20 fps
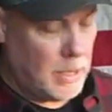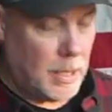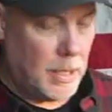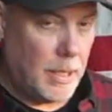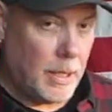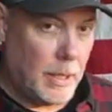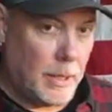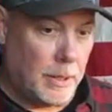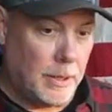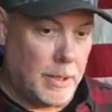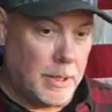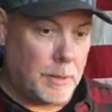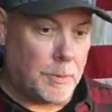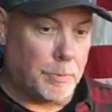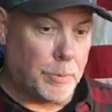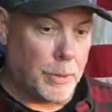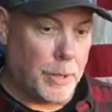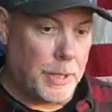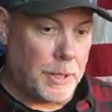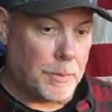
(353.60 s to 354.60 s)
this
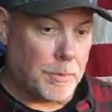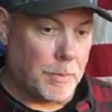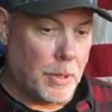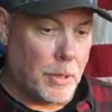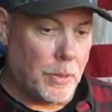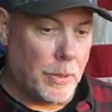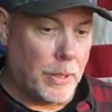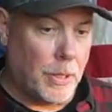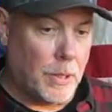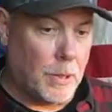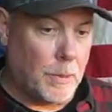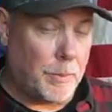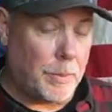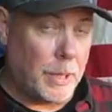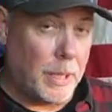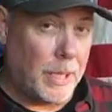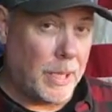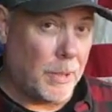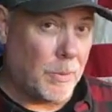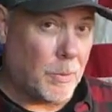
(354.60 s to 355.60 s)
breech blowing
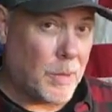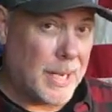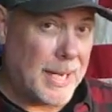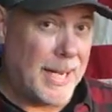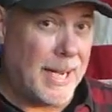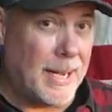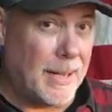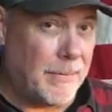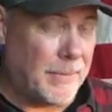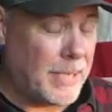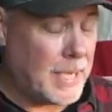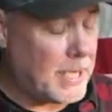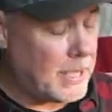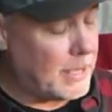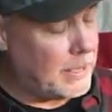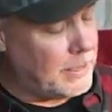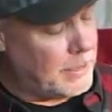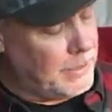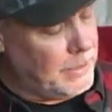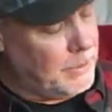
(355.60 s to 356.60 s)
open and why I've kind
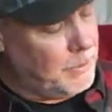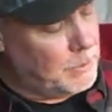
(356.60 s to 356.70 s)
of deemed